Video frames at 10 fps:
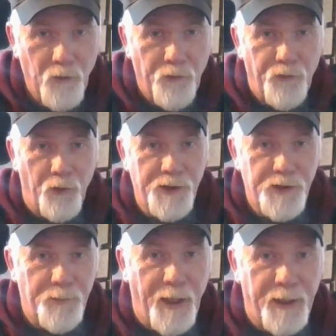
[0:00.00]
so I
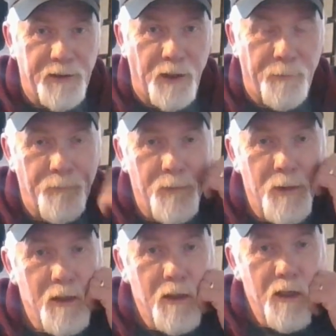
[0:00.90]
just backed up,
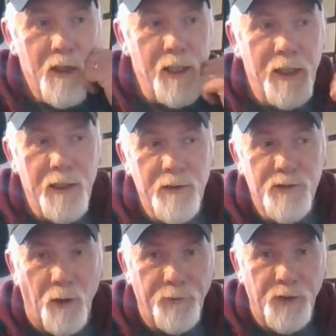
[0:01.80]
and
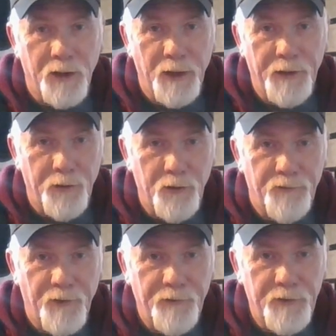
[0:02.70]
so I'm talking like
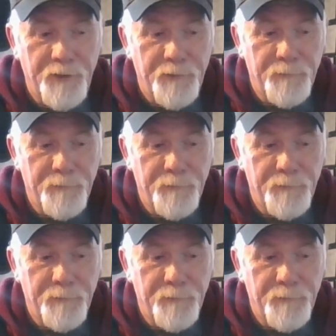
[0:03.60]
35 feet.